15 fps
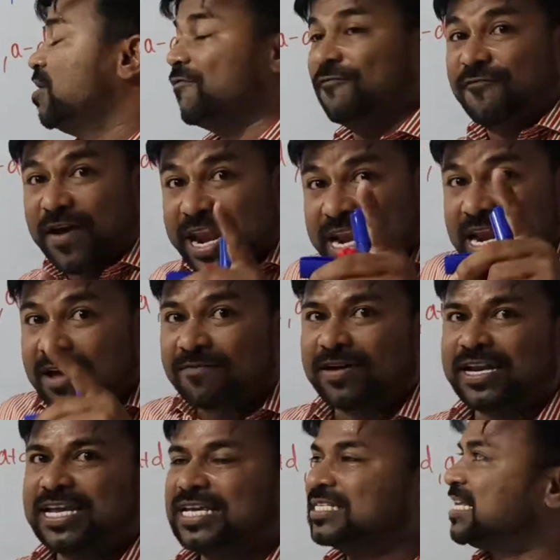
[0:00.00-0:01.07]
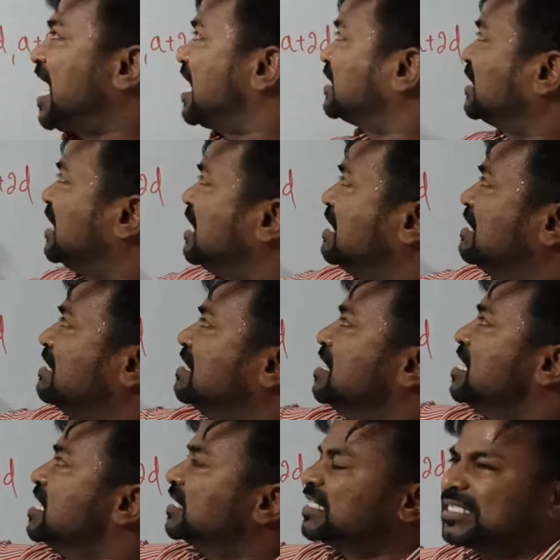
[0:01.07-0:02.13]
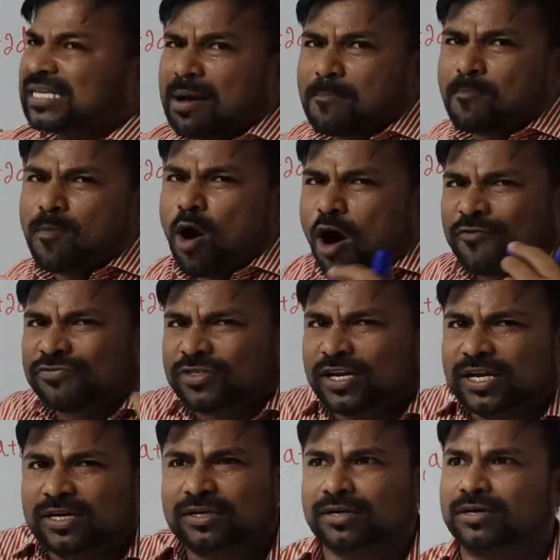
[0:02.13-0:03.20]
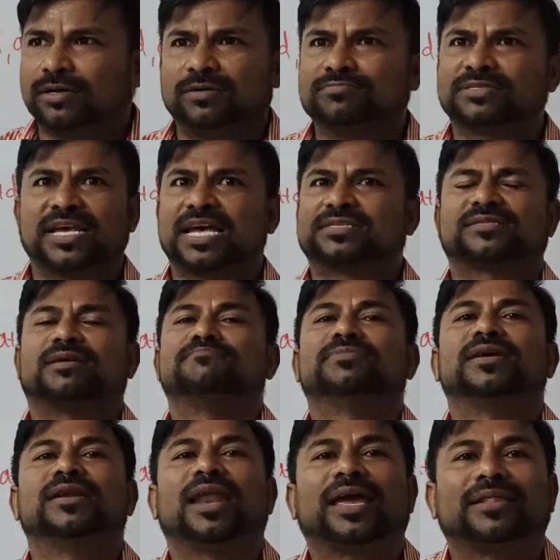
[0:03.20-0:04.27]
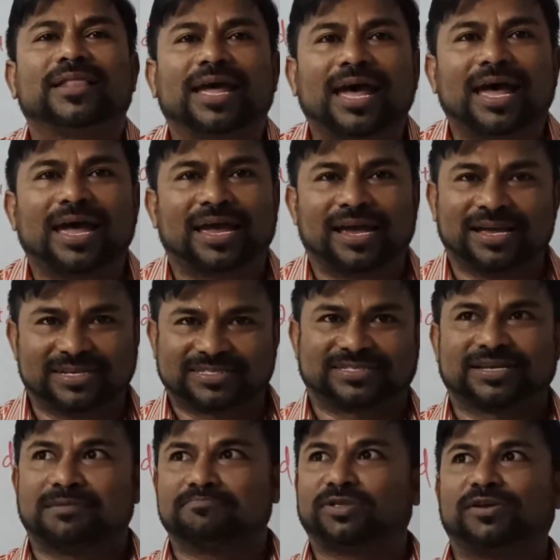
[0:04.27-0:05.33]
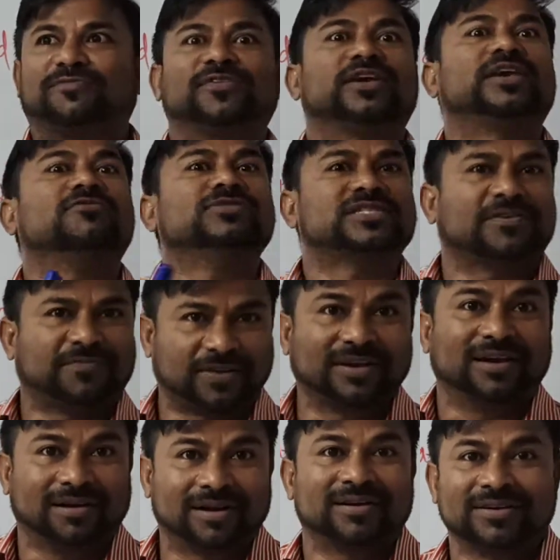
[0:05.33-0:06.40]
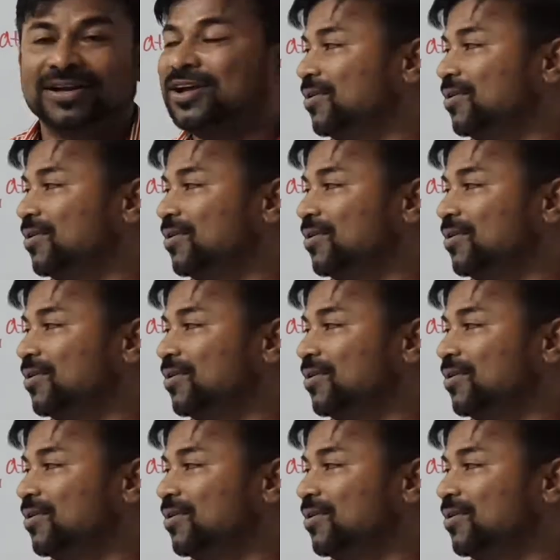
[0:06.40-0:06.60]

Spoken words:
whenever he is asking sum of three terms as something like that, if he gives a figure,